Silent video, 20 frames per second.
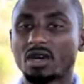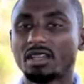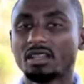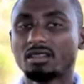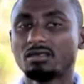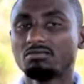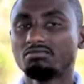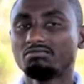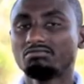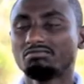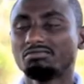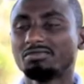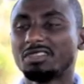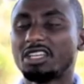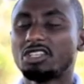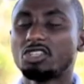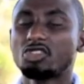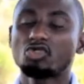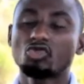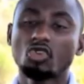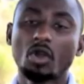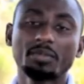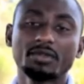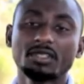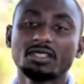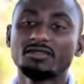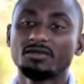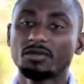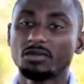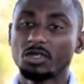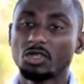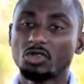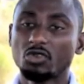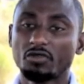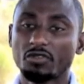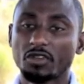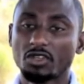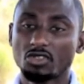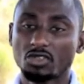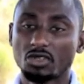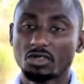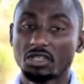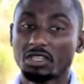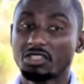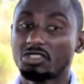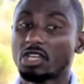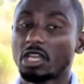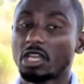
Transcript: wanted a disruptive innovation, a